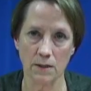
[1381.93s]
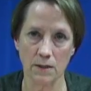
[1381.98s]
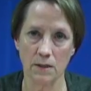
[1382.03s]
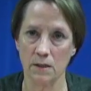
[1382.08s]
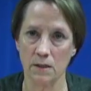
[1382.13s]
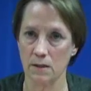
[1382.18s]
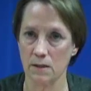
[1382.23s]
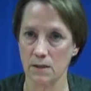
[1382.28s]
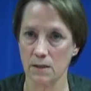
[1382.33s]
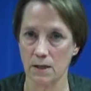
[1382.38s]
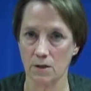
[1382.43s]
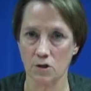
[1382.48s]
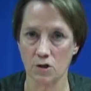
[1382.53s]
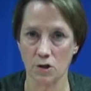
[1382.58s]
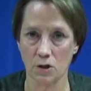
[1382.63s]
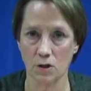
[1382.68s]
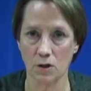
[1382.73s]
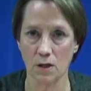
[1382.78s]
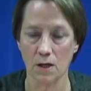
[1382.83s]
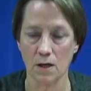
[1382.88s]
and
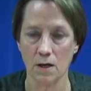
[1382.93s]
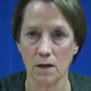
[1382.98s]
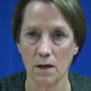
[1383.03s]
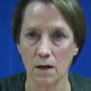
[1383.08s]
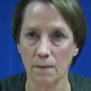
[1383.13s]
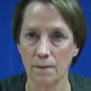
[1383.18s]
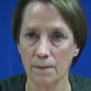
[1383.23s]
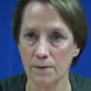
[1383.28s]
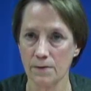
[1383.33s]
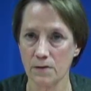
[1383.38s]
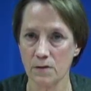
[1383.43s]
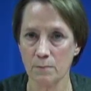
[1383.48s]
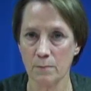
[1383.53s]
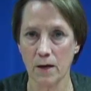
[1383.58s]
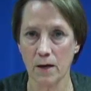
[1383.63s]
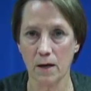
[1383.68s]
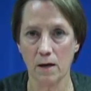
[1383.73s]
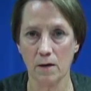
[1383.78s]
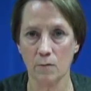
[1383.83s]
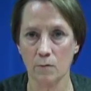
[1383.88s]
inattention, and this
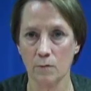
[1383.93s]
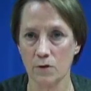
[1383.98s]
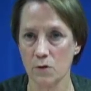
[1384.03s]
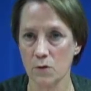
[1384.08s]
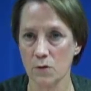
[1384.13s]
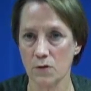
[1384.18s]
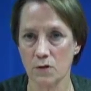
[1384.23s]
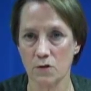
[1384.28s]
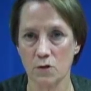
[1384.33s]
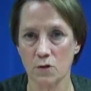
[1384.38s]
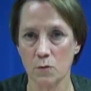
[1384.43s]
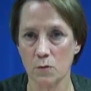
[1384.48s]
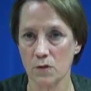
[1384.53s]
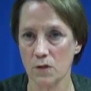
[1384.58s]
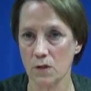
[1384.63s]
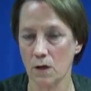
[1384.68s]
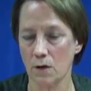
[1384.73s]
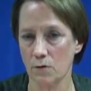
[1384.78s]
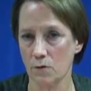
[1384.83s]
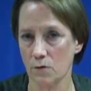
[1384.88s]
may reduce a
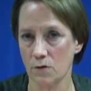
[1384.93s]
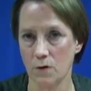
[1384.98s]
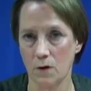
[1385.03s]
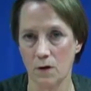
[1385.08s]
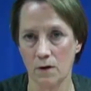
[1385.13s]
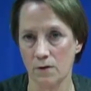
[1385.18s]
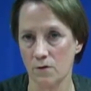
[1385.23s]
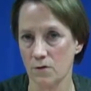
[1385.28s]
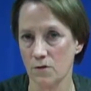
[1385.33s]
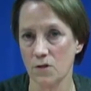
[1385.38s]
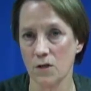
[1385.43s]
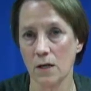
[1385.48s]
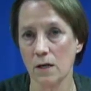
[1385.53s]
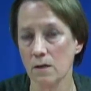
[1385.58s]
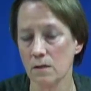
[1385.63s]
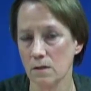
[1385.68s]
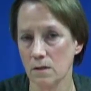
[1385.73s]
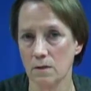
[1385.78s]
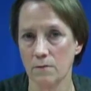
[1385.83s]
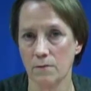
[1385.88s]
student's
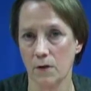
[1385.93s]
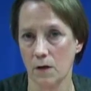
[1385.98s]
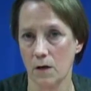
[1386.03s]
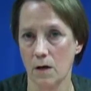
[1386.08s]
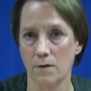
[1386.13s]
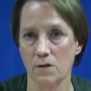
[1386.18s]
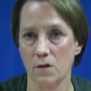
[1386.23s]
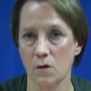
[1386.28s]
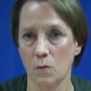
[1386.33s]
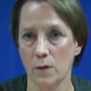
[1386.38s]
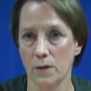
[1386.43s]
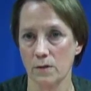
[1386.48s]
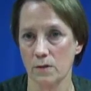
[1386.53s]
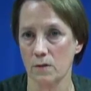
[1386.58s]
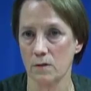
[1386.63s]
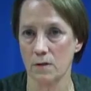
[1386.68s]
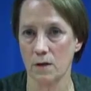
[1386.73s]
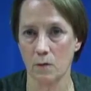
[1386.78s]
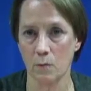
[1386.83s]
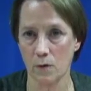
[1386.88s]
understanding of the
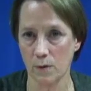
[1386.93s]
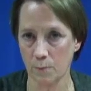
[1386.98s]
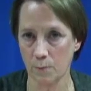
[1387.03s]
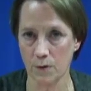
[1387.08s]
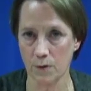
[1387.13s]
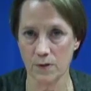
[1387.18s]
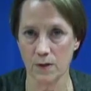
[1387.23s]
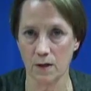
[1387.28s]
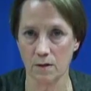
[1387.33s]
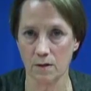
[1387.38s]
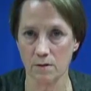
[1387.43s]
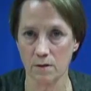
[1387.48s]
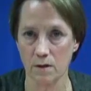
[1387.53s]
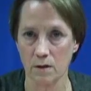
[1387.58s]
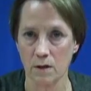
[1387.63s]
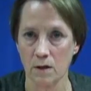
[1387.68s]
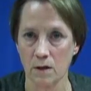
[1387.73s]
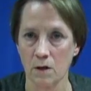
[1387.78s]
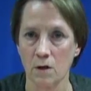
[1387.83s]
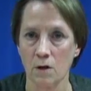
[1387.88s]
consequences that we present.
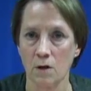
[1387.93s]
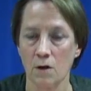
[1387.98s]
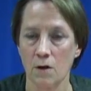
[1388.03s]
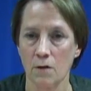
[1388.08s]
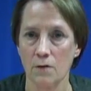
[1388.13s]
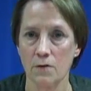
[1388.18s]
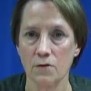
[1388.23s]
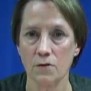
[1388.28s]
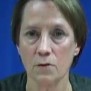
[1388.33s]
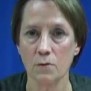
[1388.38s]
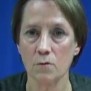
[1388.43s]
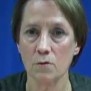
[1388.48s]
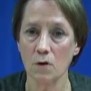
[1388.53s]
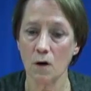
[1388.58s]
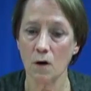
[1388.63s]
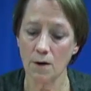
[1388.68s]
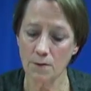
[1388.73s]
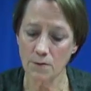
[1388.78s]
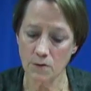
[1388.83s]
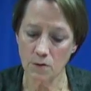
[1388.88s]
The
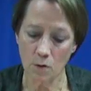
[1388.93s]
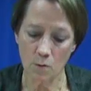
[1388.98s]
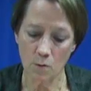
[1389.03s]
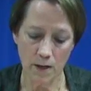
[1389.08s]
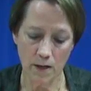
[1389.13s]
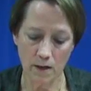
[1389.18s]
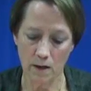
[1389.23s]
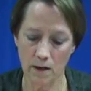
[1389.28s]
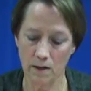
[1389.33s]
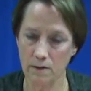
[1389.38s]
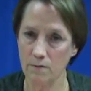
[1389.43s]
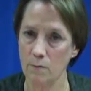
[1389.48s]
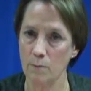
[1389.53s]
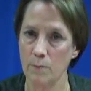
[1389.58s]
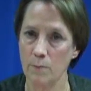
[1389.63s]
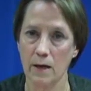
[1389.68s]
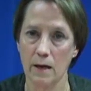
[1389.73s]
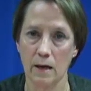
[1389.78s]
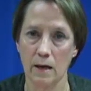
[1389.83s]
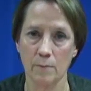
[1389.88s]
student also may not
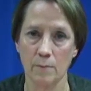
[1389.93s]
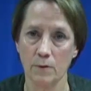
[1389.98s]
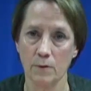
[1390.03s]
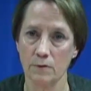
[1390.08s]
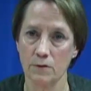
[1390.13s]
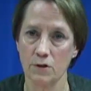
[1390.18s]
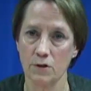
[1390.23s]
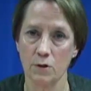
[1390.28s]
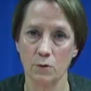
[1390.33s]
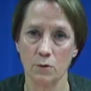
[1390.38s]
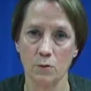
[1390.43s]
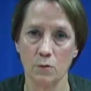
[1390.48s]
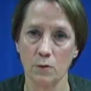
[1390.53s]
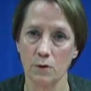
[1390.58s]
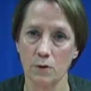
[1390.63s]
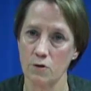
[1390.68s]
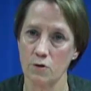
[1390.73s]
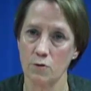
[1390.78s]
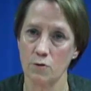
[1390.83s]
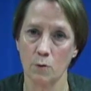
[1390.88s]
even be able to
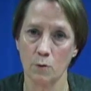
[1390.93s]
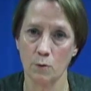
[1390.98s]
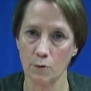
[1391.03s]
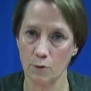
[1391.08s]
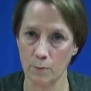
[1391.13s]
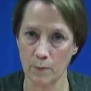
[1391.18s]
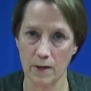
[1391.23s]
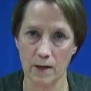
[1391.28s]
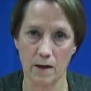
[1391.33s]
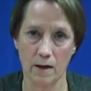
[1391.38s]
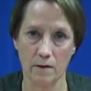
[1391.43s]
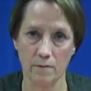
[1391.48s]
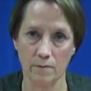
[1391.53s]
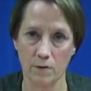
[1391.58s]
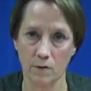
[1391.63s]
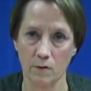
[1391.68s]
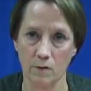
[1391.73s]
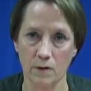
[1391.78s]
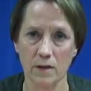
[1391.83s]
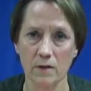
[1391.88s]
control the
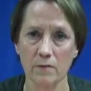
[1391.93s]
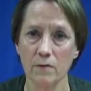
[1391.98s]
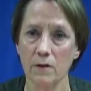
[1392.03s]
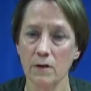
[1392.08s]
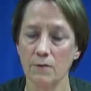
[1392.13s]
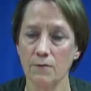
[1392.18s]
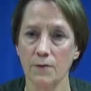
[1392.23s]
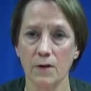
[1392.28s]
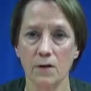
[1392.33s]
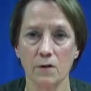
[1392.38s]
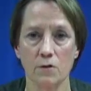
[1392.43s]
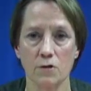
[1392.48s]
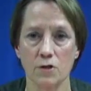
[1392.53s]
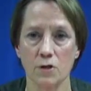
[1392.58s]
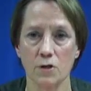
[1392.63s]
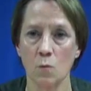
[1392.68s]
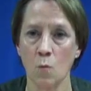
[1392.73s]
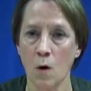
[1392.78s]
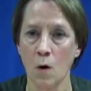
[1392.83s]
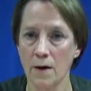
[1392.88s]
behavior, even if he or
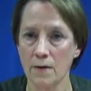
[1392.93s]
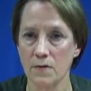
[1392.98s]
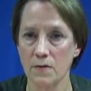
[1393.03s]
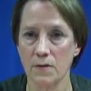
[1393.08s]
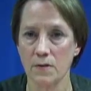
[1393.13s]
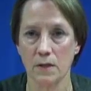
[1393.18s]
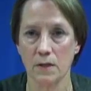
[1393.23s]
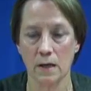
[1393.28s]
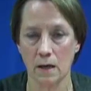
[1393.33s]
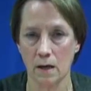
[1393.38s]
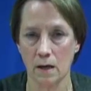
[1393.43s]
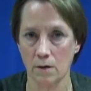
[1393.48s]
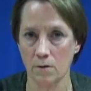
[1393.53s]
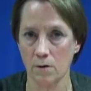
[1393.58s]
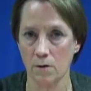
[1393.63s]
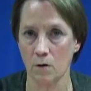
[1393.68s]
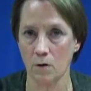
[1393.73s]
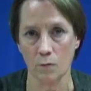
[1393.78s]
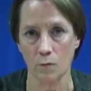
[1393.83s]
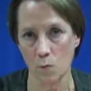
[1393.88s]
she wants to
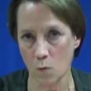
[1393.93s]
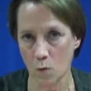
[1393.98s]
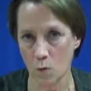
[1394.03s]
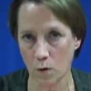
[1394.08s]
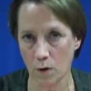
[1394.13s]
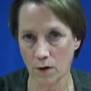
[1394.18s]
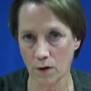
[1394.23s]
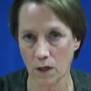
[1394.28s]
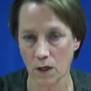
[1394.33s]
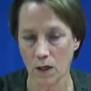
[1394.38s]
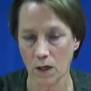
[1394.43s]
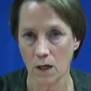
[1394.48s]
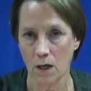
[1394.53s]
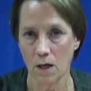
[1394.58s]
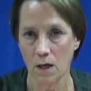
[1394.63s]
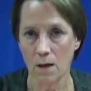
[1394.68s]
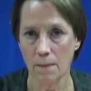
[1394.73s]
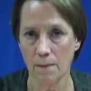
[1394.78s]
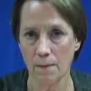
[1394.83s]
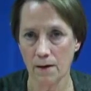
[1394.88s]
gain a reward.
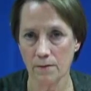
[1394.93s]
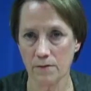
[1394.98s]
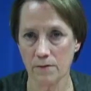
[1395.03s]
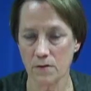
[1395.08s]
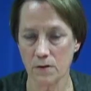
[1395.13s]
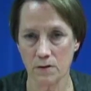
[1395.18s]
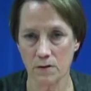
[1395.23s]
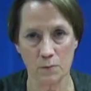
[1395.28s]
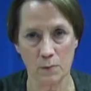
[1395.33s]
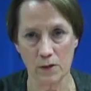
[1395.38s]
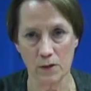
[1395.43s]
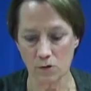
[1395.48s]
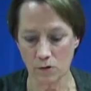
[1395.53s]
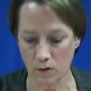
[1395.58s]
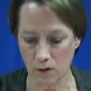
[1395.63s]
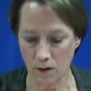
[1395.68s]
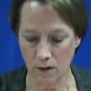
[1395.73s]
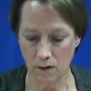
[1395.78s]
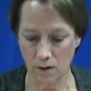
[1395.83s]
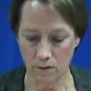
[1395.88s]
And that's
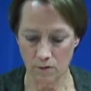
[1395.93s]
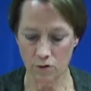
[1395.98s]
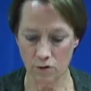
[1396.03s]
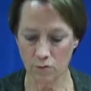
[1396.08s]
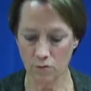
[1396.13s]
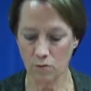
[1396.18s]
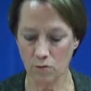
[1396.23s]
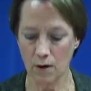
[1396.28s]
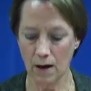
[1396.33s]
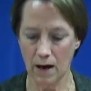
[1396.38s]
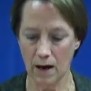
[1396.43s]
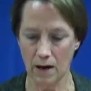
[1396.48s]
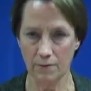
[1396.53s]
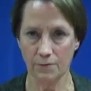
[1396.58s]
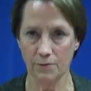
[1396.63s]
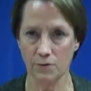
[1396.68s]
especially true